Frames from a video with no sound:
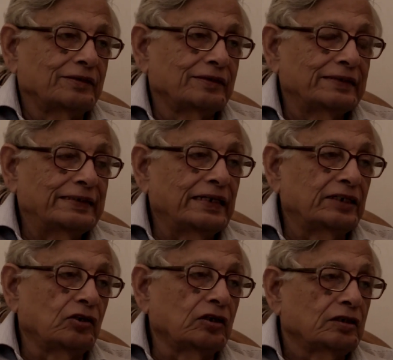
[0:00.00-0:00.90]
they are
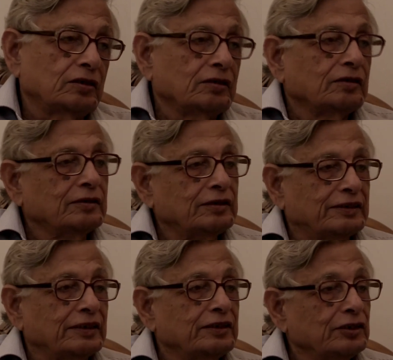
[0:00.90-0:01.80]
not
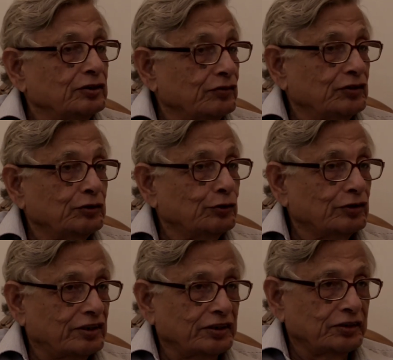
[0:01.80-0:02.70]
descendants of the old
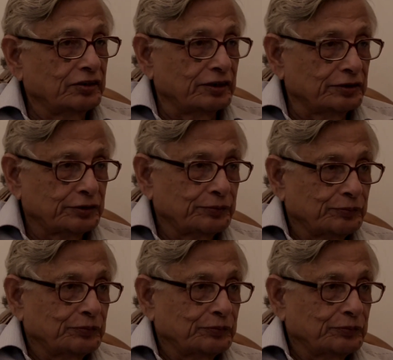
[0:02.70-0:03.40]
Kshatriyas.